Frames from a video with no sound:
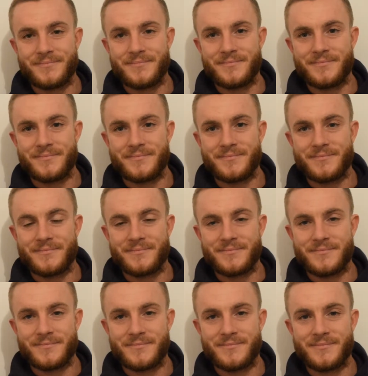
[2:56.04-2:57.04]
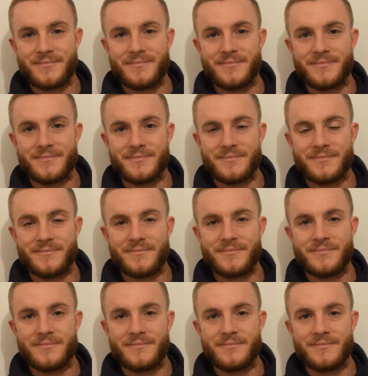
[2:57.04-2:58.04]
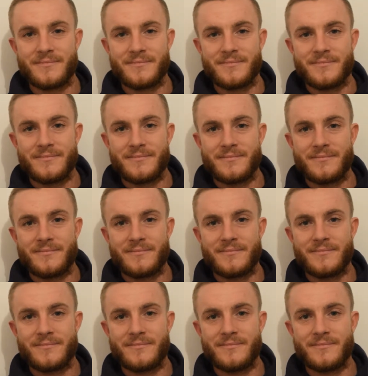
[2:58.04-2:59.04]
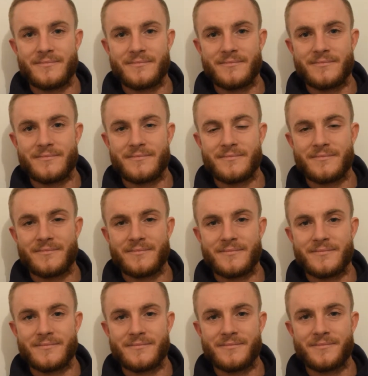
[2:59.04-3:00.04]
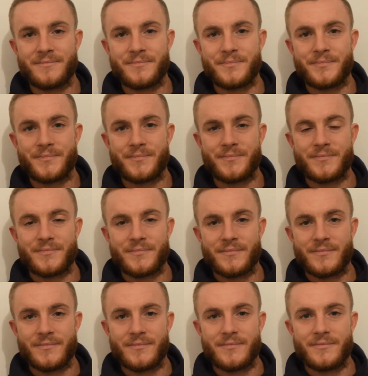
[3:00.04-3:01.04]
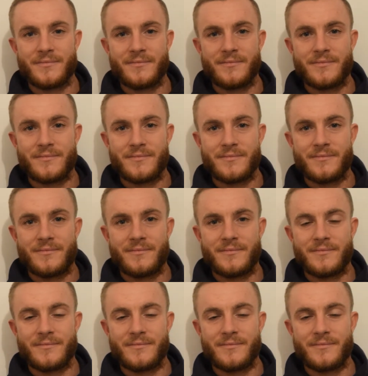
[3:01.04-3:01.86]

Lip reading: The person shown says nothing.